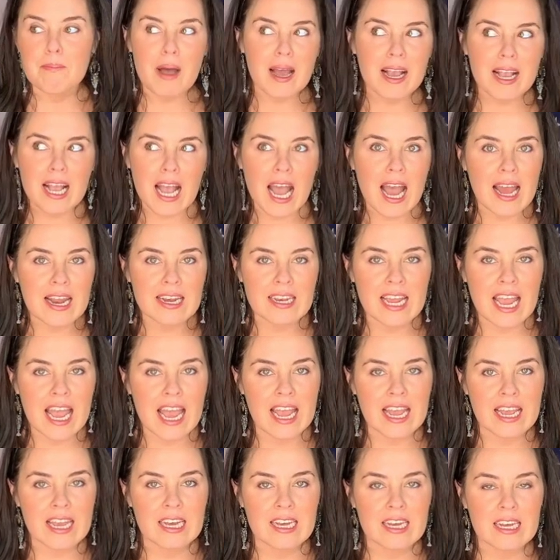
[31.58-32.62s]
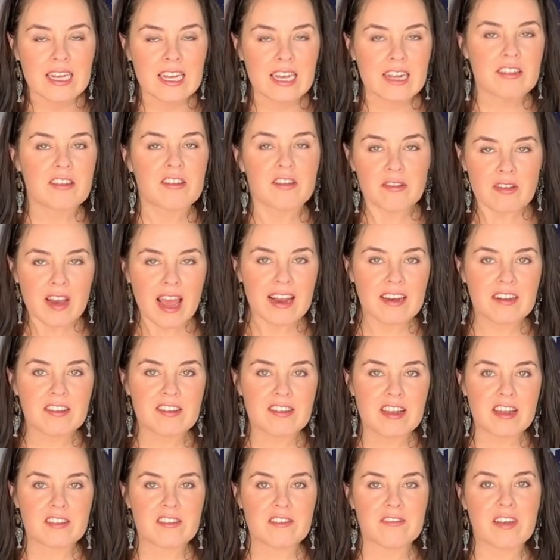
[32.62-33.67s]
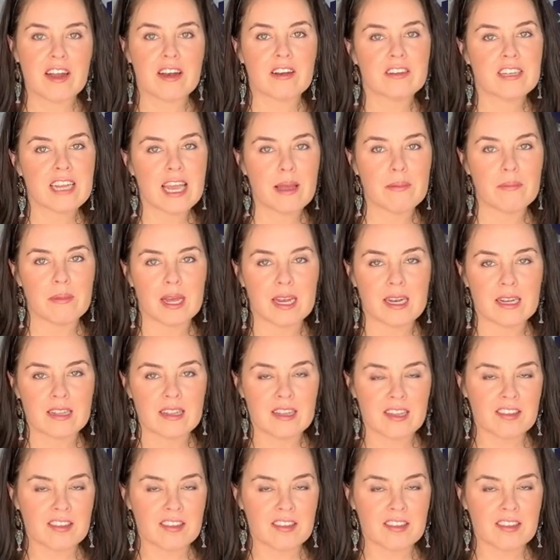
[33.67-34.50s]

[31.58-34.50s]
But Kanye, it's United States of Entertainment.